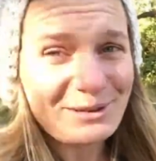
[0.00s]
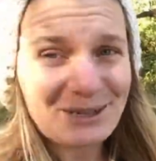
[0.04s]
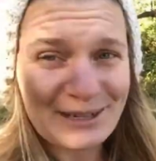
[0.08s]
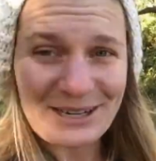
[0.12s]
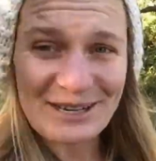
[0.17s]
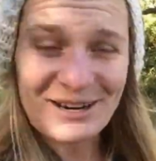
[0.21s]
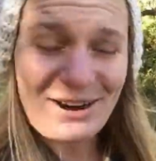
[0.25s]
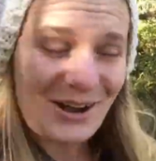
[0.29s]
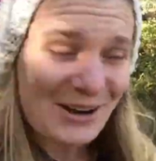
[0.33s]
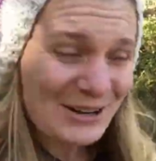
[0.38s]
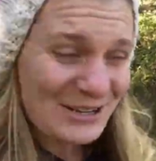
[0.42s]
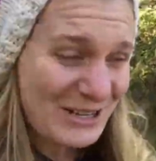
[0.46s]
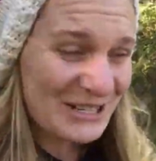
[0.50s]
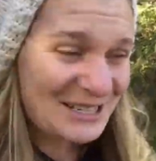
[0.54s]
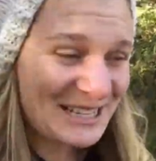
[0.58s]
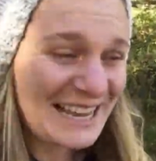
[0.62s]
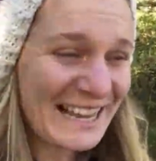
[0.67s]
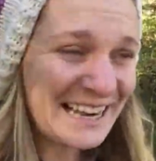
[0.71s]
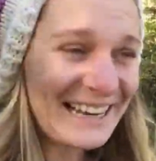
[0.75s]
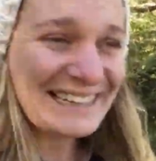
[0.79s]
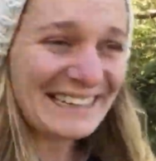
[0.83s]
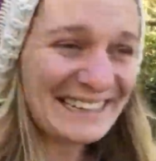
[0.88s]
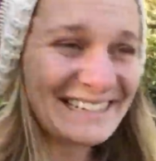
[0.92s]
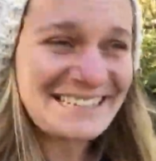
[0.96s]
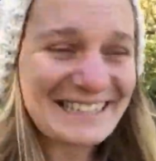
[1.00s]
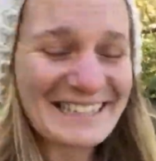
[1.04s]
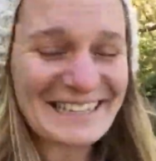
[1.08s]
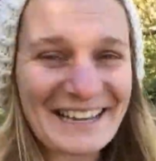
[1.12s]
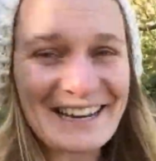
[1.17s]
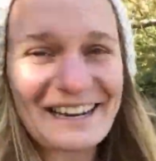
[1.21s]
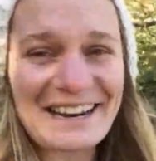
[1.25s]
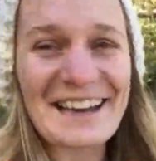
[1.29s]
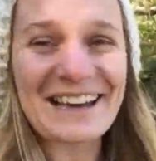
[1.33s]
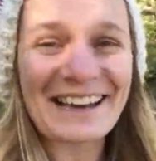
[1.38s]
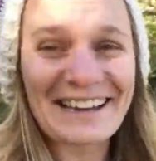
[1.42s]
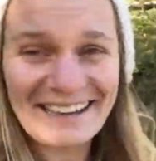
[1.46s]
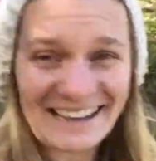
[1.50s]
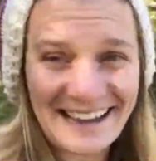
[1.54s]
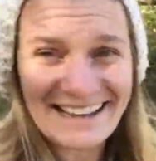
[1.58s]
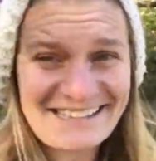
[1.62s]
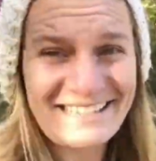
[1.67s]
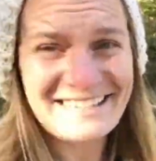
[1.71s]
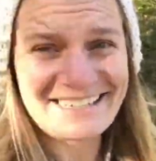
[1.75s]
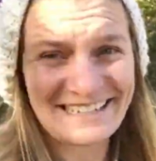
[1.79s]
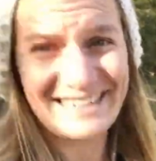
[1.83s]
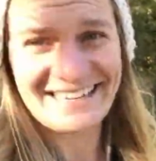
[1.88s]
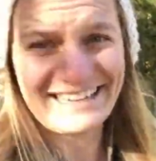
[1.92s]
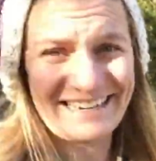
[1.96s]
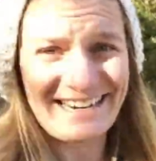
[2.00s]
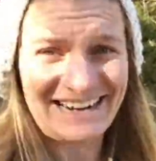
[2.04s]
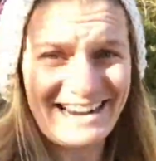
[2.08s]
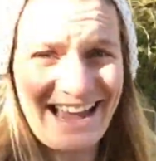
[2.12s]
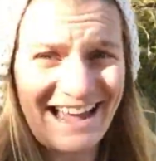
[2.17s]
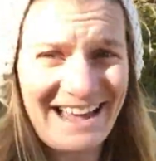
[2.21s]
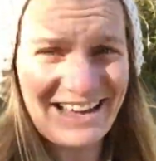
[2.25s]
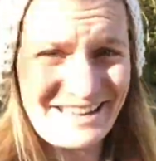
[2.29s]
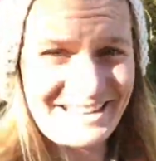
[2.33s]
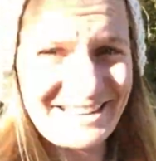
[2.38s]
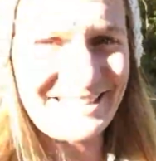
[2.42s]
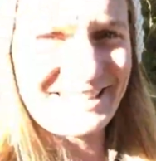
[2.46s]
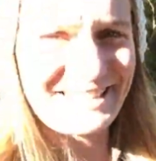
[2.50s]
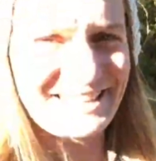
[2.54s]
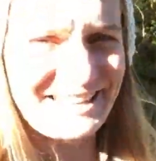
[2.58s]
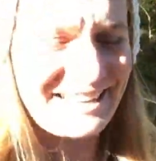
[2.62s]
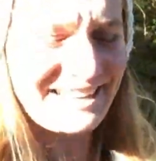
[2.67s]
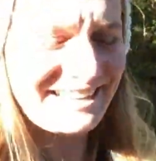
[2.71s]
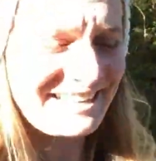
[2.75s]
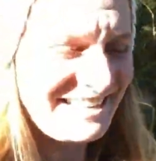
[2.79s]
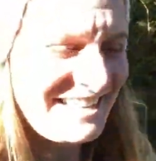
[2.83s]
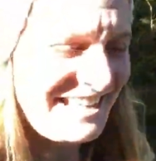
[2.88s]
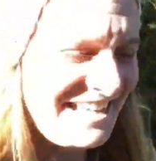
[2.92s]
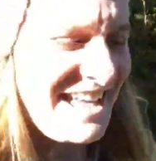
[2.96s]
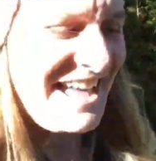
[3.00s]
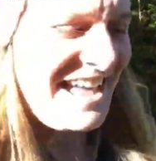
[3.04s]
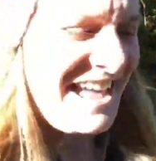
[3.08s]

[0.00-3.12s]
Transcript: who are not New Zealanders and are sticking it out in